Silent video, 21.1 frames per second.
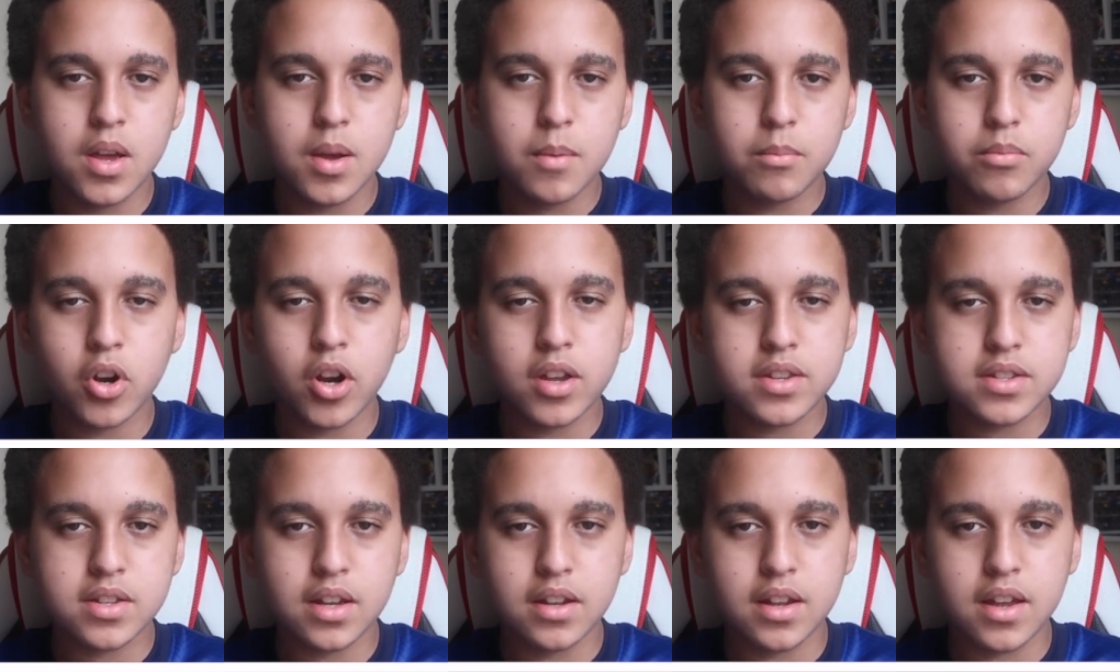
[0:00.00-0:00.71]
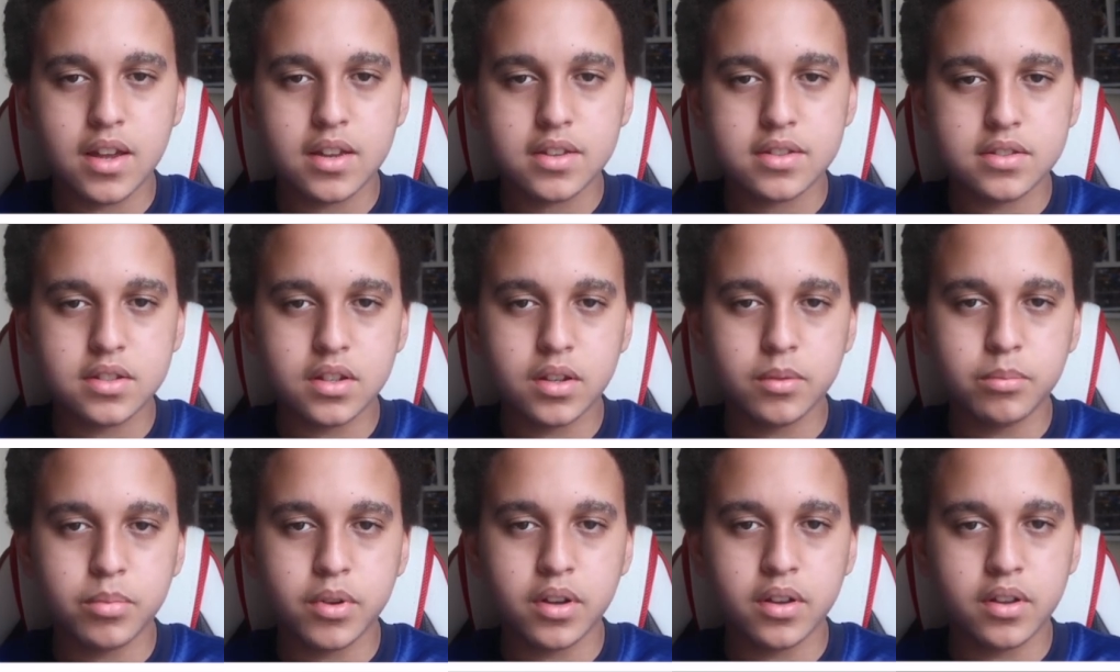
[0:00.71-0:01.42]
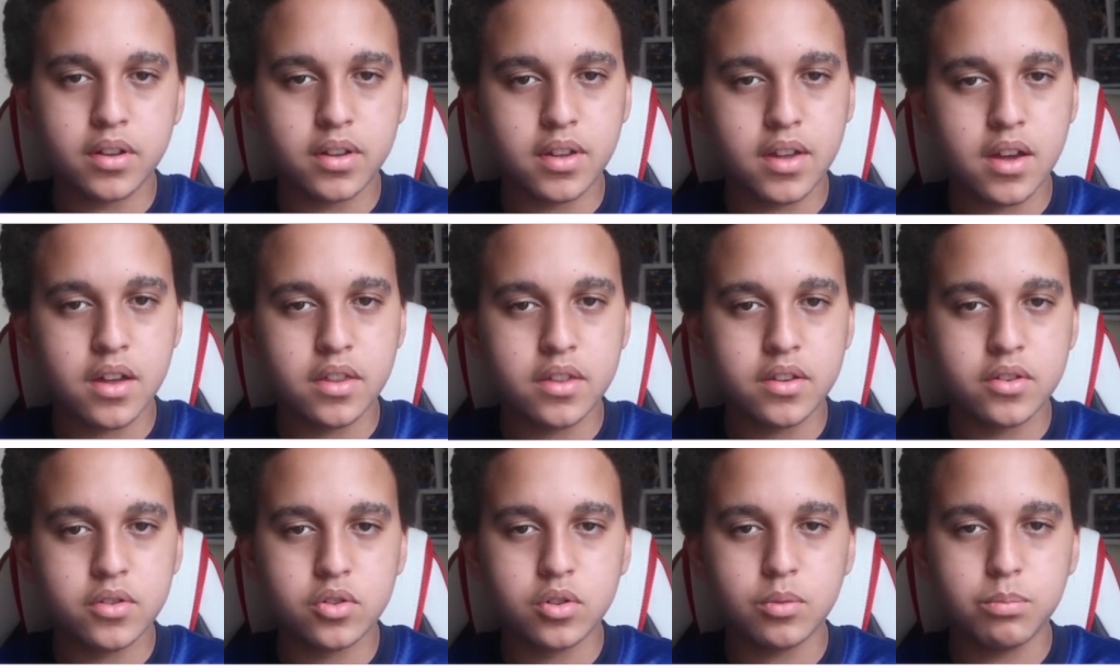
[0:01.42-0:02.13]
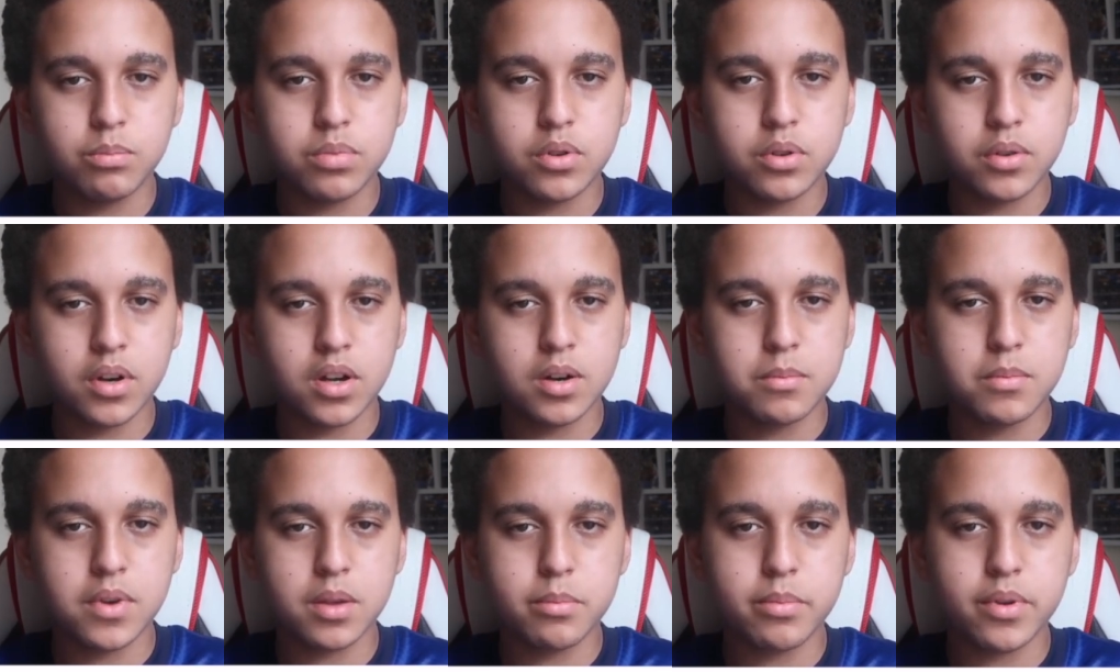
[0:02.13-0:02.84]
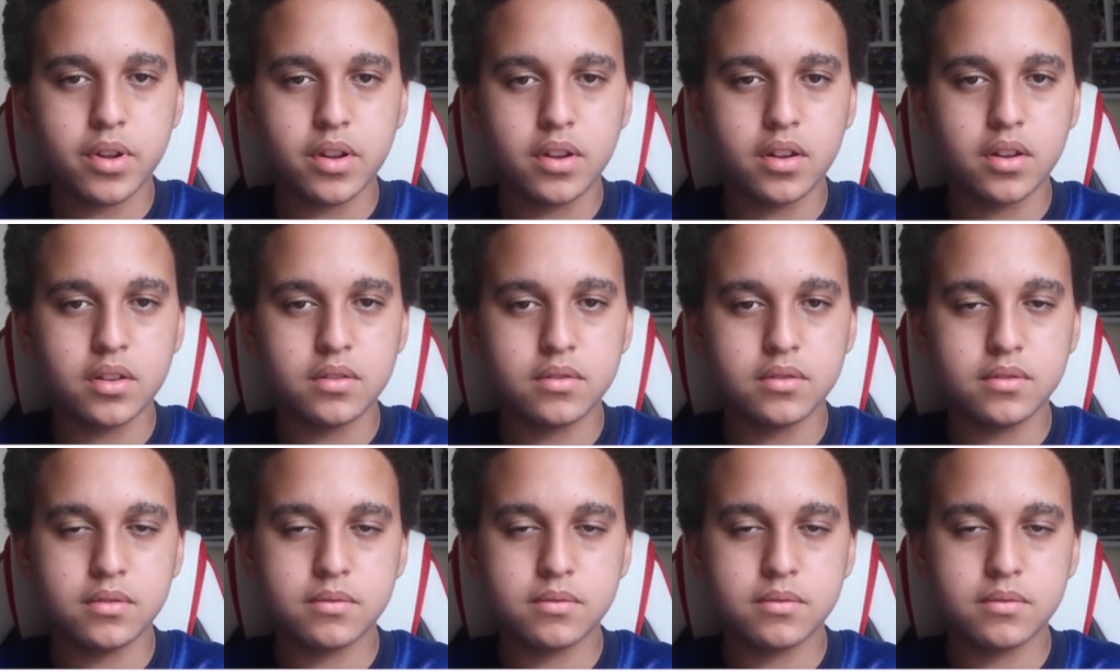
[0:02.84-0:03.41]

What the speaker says: Probably say Leicester, but yeah, they're all poor in my opinion.